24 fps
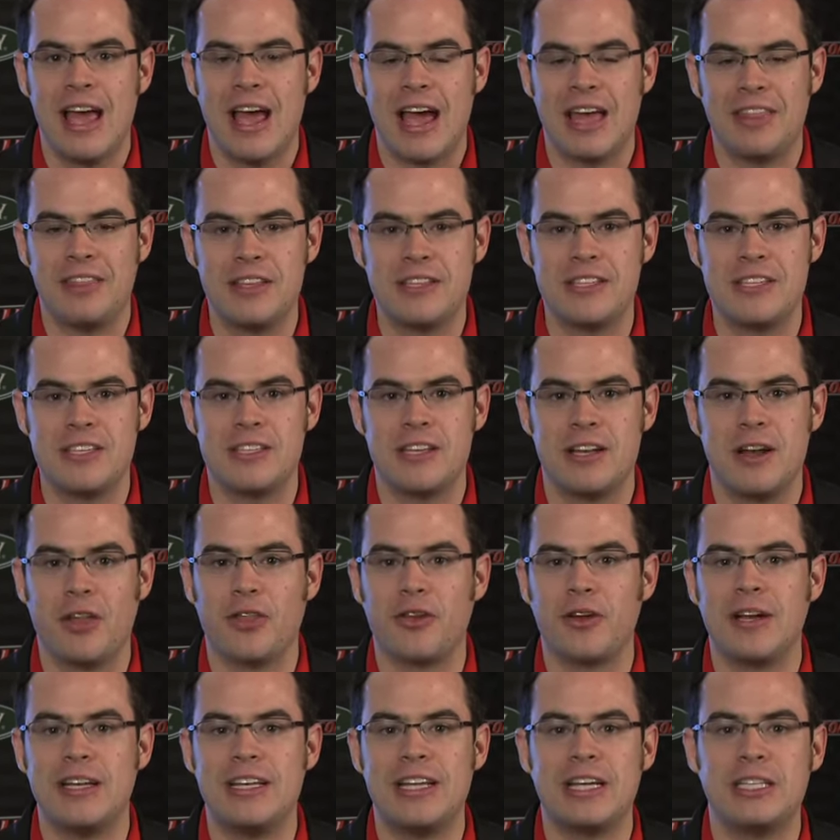and this is
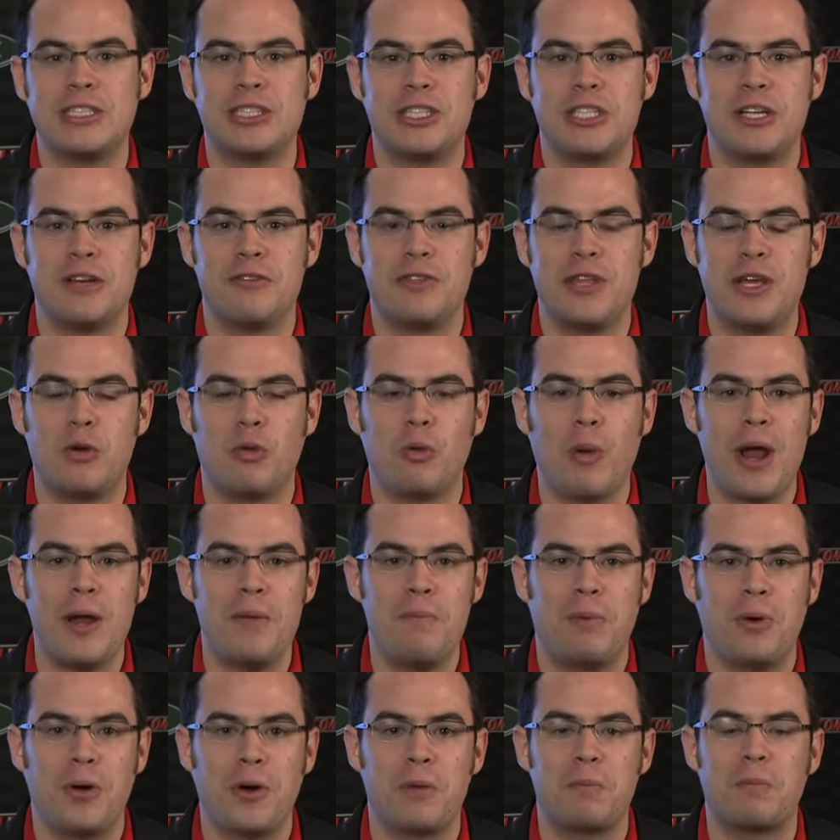another edition of the
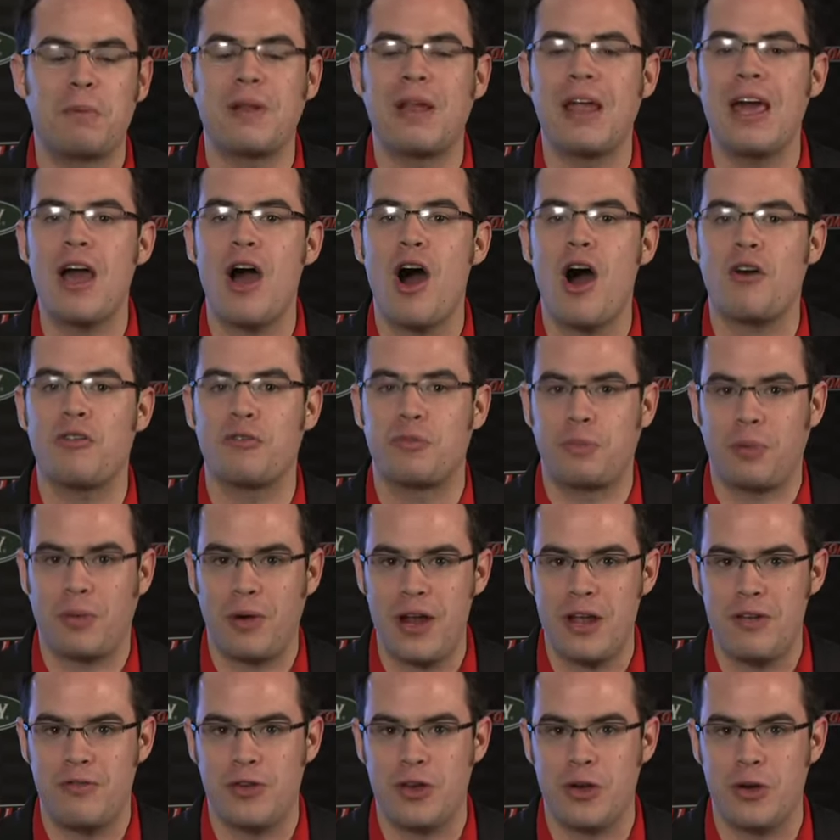Redbird Playoff
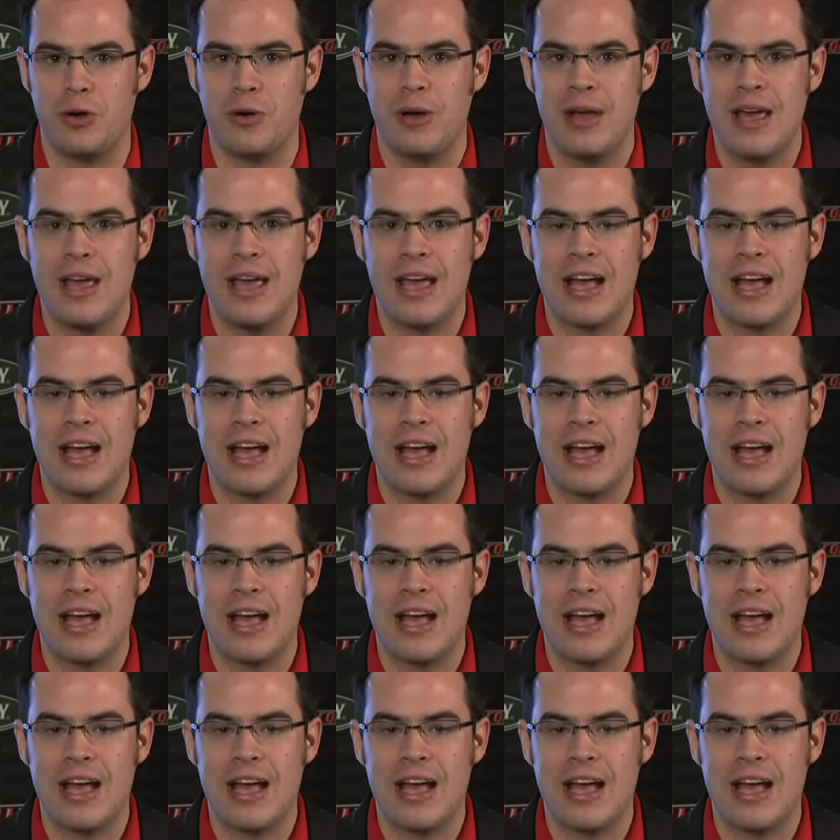Preview